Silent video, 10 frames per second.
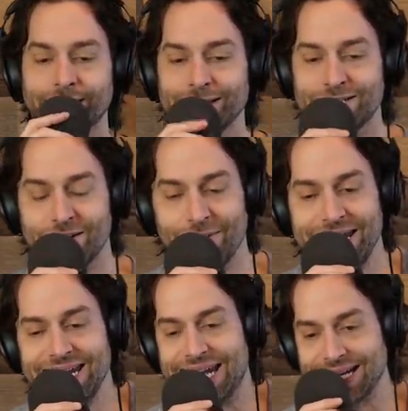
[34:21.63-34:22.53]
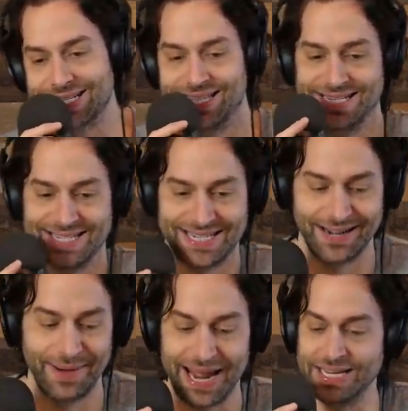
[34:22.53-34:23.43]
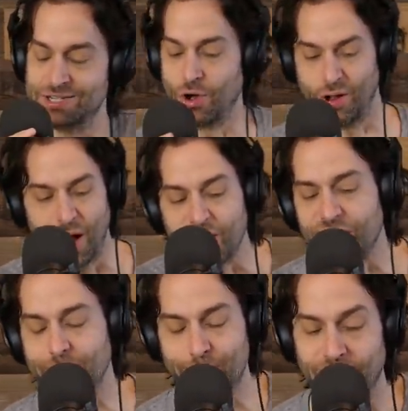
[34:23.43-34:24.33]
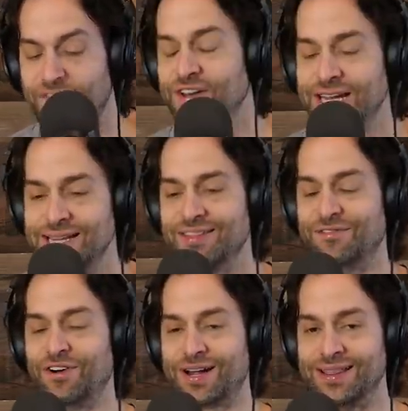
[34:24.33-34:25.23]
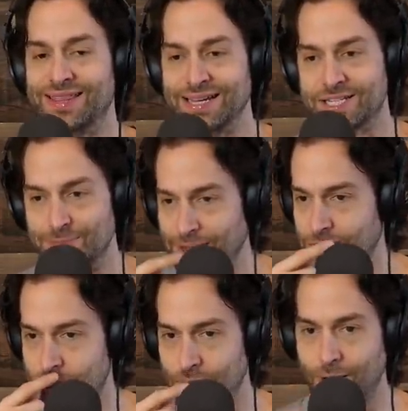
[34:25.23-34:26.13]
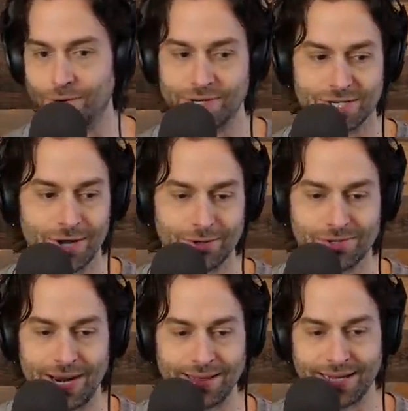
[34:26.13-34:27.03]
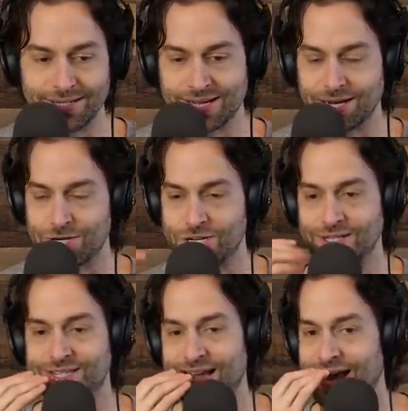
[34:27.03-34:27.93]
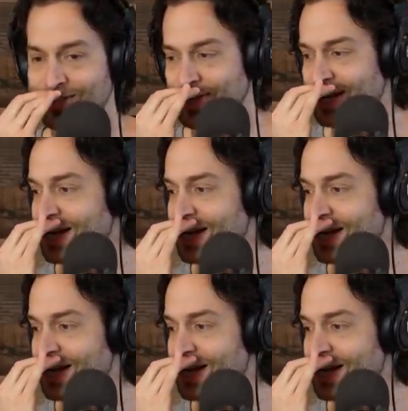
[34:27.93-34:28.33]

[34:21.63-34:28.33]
So he gets the cinnamon, and he's all huffing and puffing, eating the fucking thing, smelling shit under his nose, right? Like he's got a shit stash.